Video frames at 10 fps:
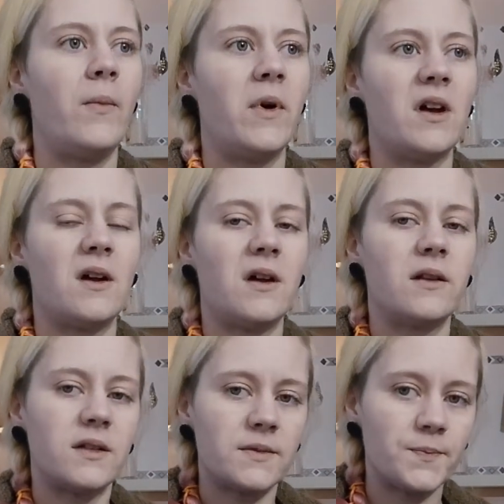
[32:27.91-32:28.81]

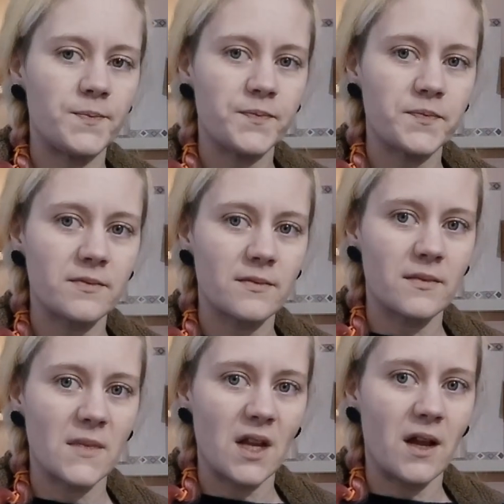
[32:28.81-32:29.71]
But
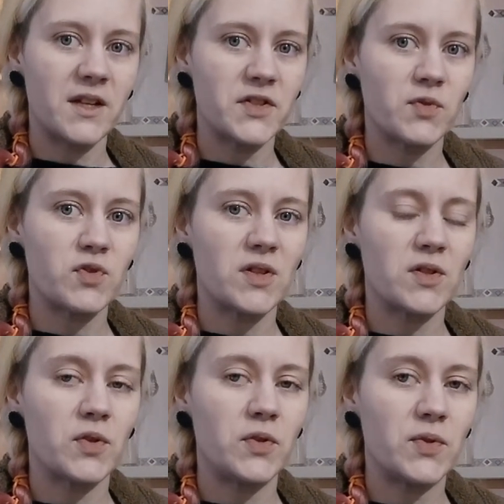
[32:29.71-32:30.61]
I chosen
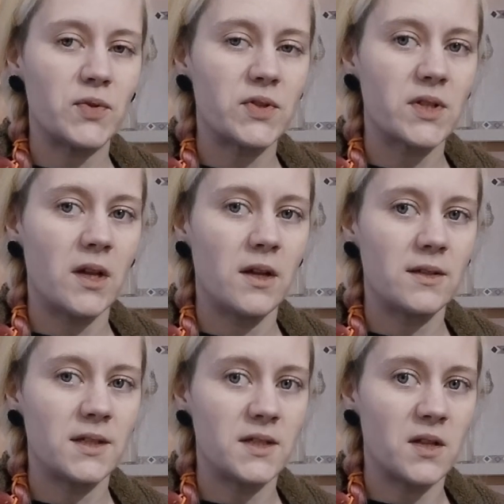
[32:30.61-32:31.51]
to use
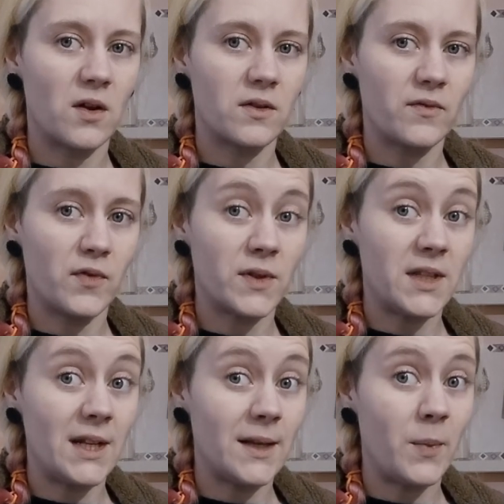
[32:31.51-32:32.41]
this yarn for
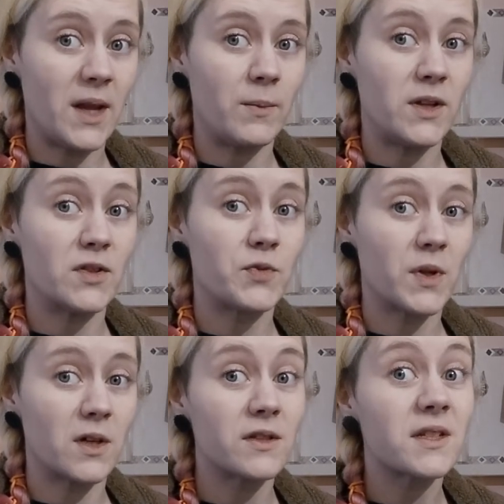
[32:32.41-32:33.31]
the little baby just
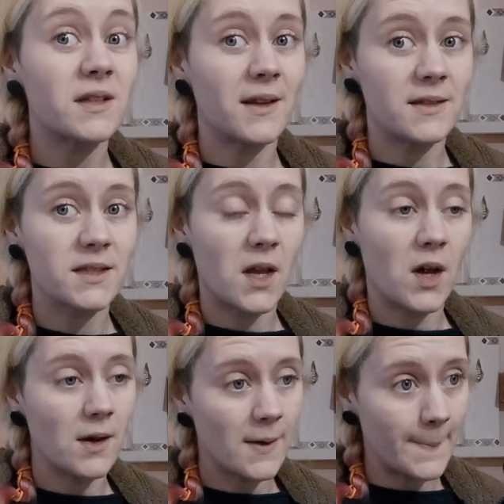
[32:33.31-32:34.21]
because it is
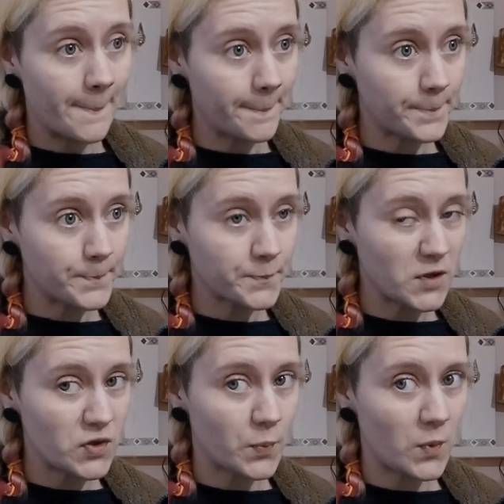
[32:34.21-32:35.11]

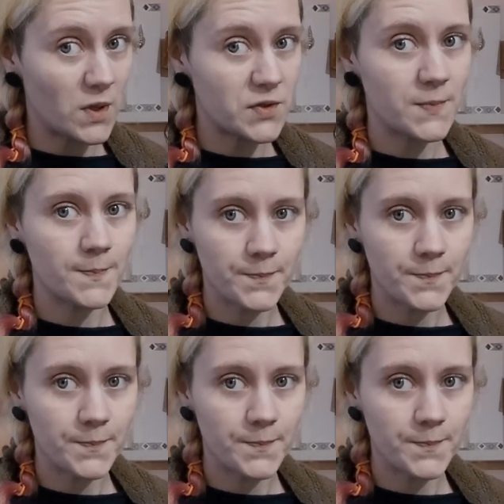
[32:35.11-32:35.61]
superwash,